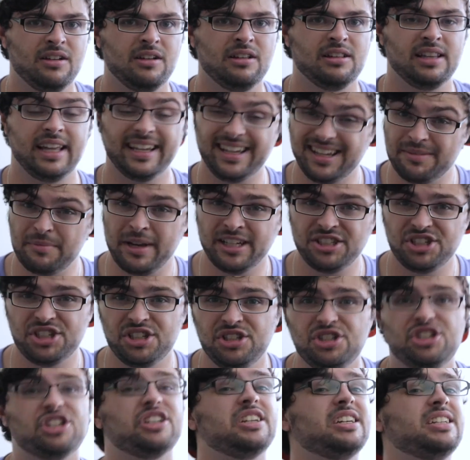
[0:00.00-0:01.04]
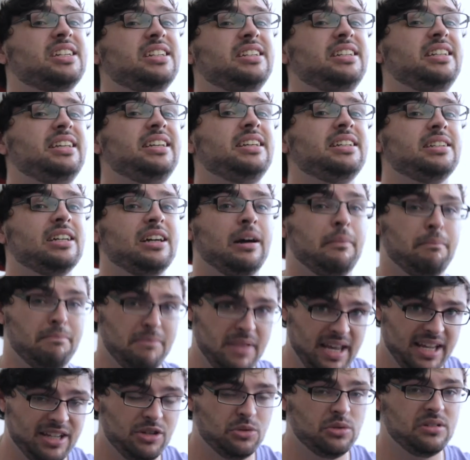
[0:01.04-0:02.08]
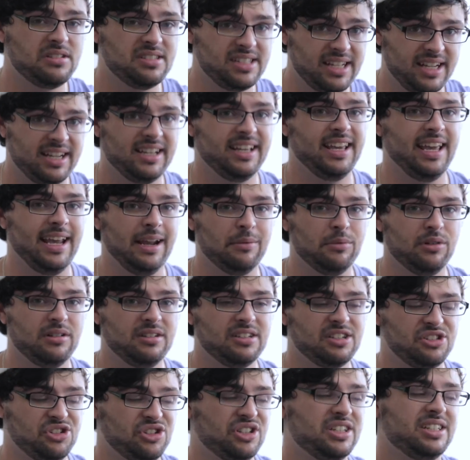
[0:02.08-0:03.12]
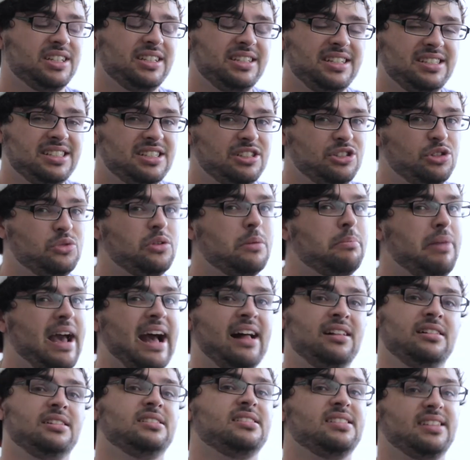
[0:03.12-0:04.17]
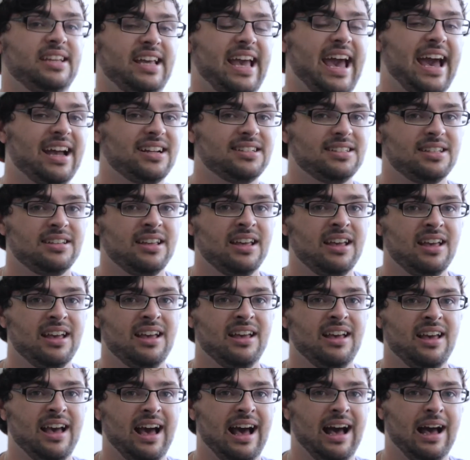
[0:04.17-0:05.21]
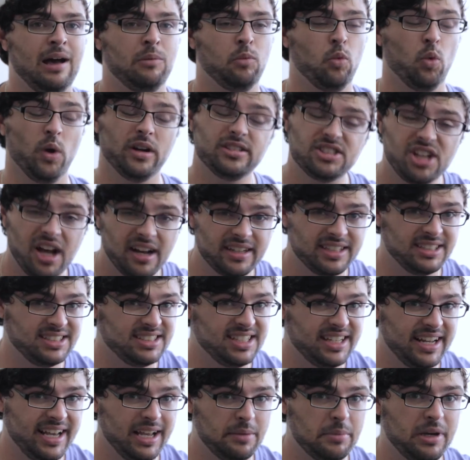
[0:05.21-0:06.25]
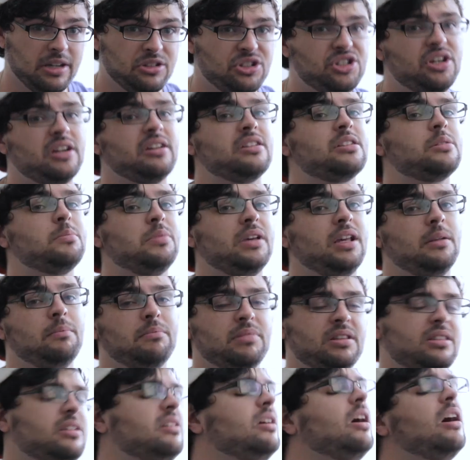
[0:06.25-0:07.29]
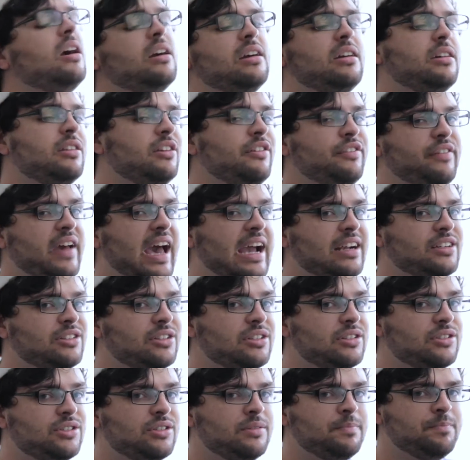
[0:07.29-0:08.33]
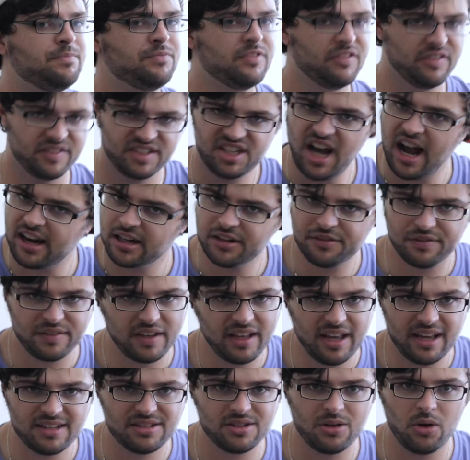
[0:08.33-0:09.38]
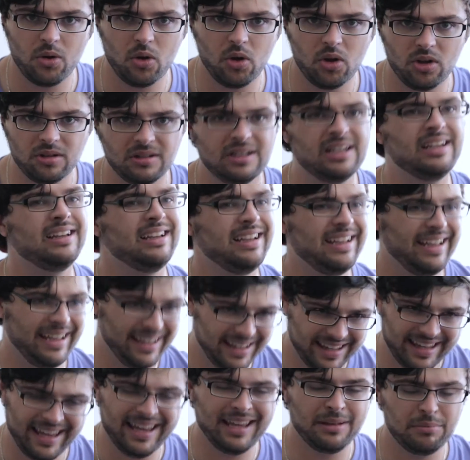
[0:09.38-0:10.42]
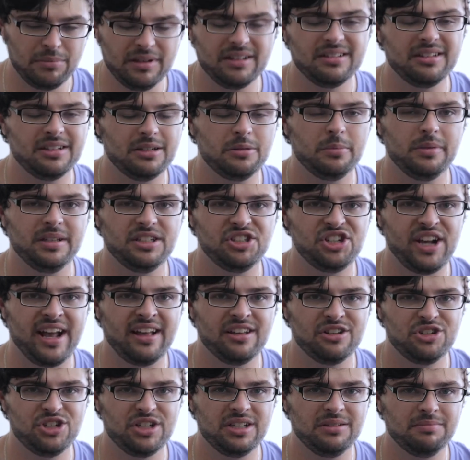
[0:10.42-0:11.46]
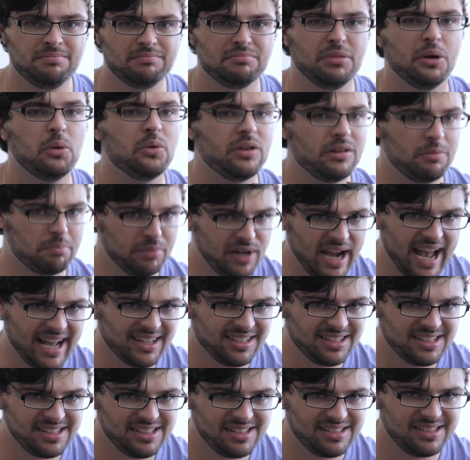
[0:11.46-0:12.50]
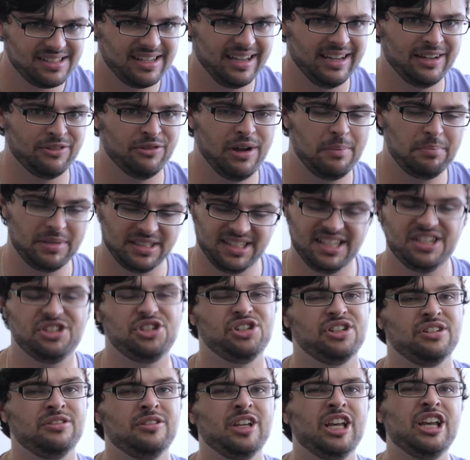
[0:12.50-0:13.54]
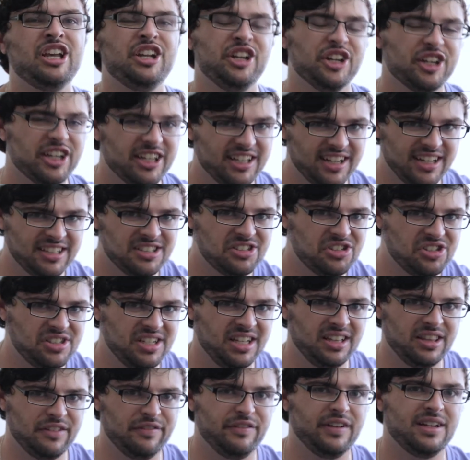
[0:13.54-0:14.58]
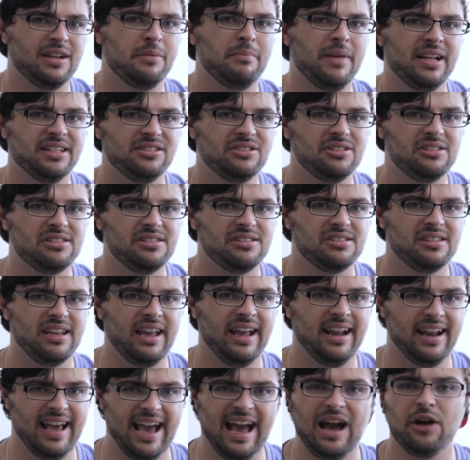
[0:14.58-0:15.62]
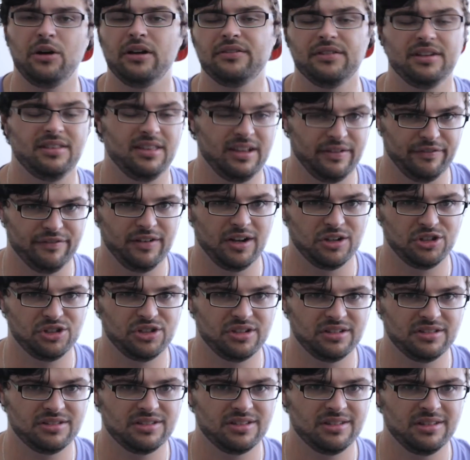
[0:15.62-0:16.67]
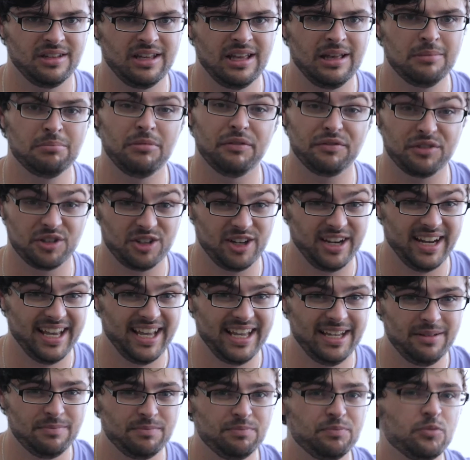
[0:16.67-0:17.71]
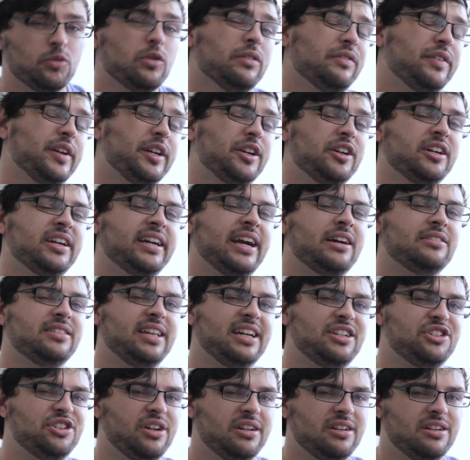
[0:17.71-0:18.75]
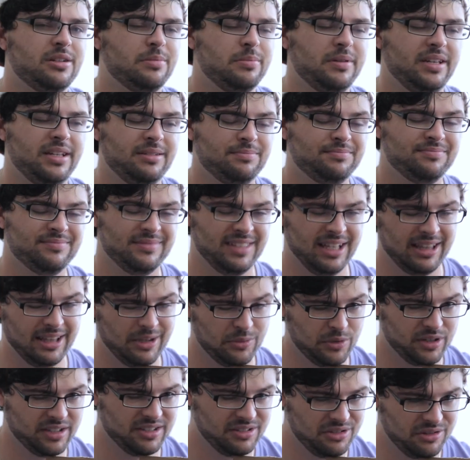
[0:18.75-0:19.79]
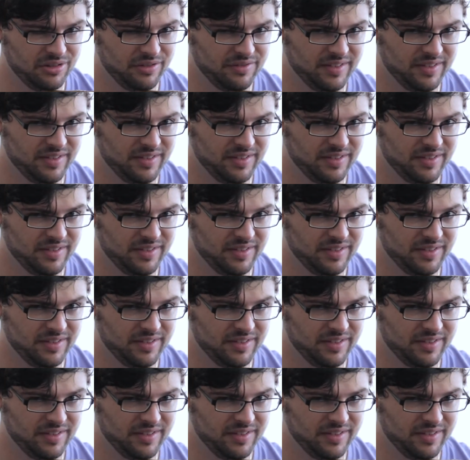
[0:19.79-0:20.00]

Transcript: Like I mentioned, you're going to need a manual setting camera because you're going to need to do a balancing act. We're talking today about shutter speed, but there are other factors. Photography as a whole, it can be a little bit challenging, but with practice and repetition, you're going to understand the fundamentals and how everything functions. But for today, we're figuring out that shutter speed, and then we're going to do the